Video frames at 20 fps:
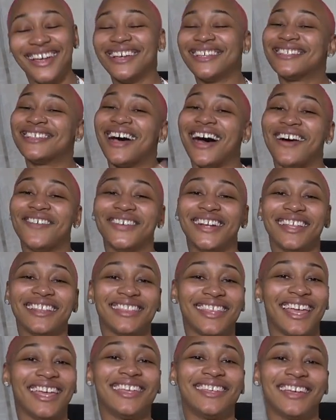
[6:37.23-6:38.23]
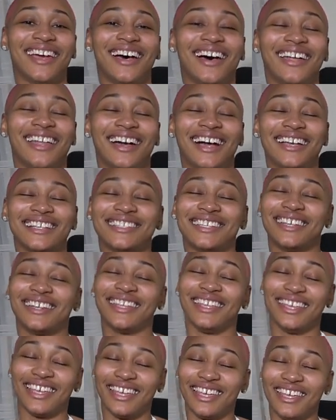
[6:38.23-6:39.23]
So I want to thank y'all, like I said
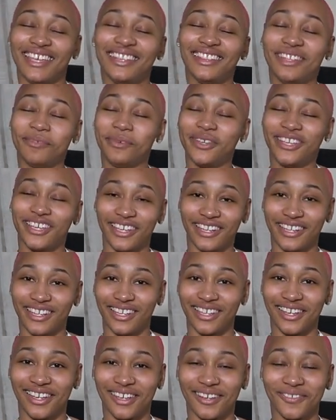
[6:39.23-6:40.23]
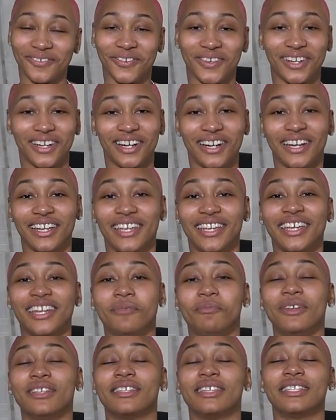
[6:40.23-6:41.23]
again in the beginning, for
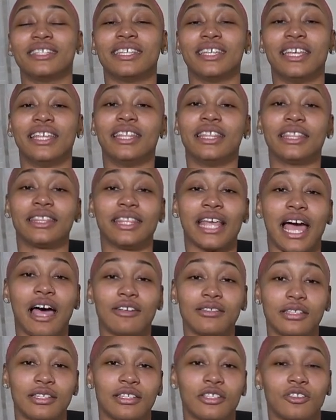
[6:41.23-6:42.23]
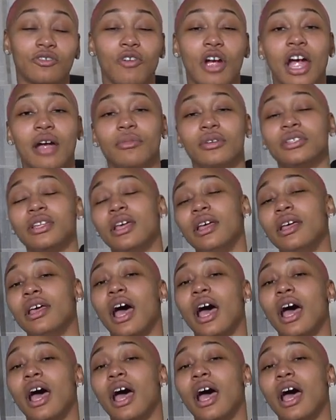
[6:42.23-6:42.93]
getting me to 10,000 subscribers.